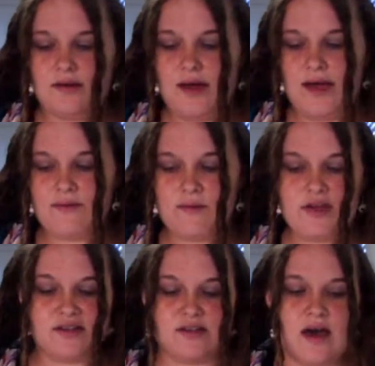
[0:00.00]
I haven't
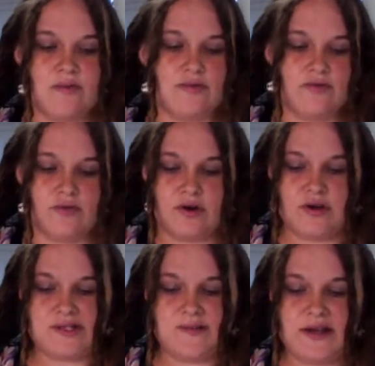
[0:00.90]
mentioned that before,
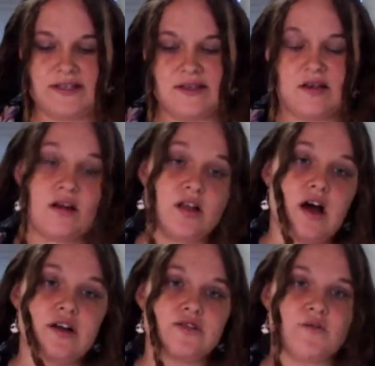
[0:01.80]
is basically a
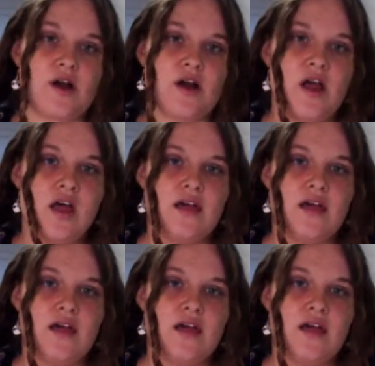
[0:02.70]
collage where